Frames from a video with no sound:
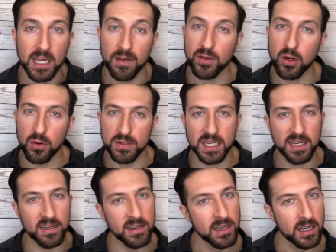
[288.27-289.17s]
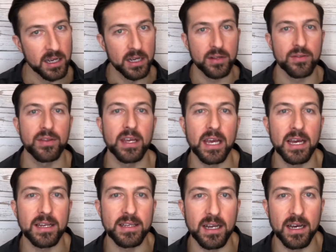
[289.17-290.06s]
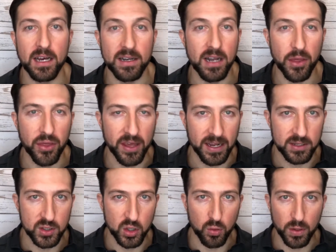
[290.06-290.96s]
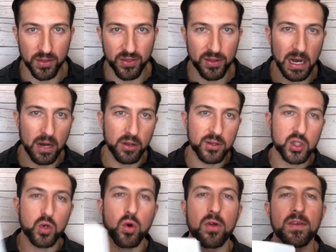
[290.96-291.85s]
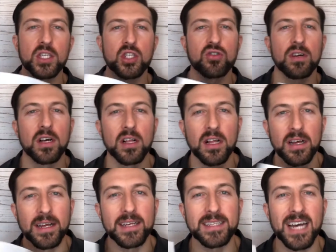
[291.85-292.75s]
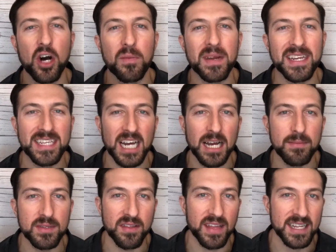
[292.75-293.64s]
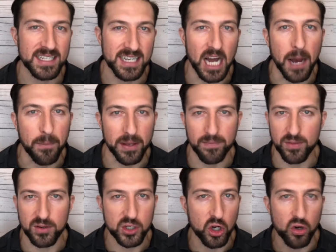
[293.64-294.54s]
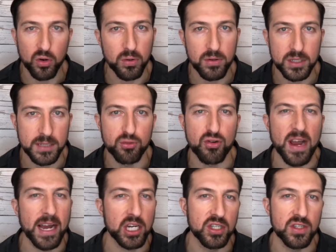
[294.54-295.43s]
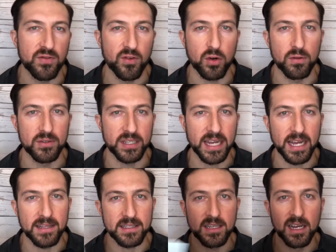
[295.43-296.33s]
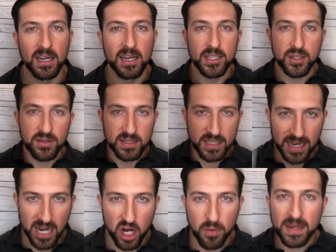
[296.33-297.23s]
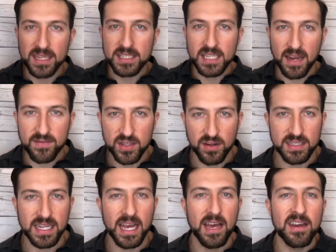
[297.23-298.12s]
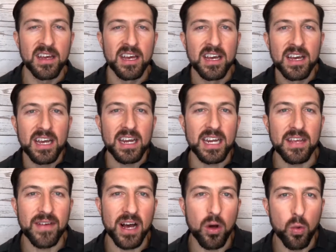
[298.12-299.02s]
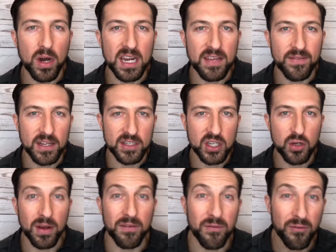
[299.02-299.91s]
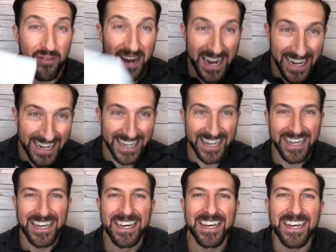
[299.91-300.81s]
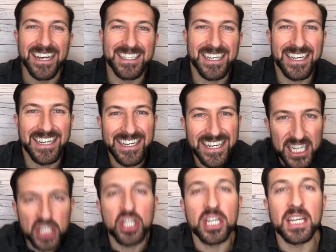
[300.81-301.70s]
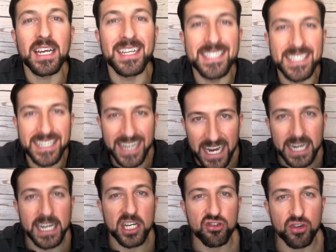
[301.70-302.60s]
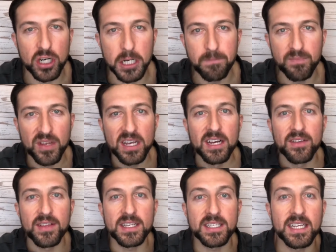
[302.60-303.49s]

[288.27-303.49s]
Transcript: If it goes in, they get nothing. So how you score this drill is how many times did they stop it. There's no subtractions for goals against. So you can see how many saves out of 10 in Eval 1, Eval 2. And finally, it's a conditioning and skating drill. This